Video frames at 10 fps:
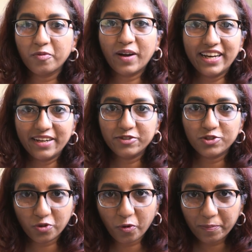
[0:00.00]
While I
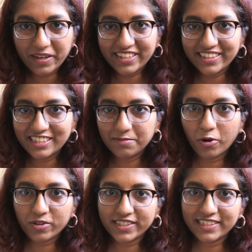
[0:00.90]
was opening these
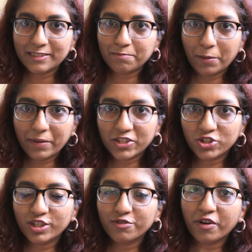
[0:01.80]
boxes, mom
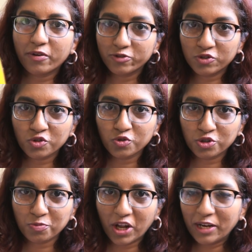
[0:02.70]
actually found two
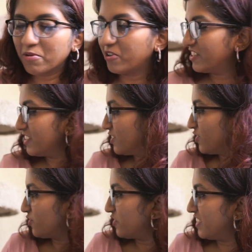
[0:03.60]
smaller boxes.
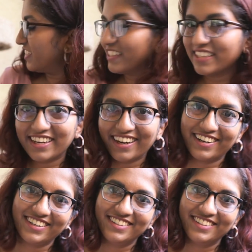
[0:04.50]
So here they are.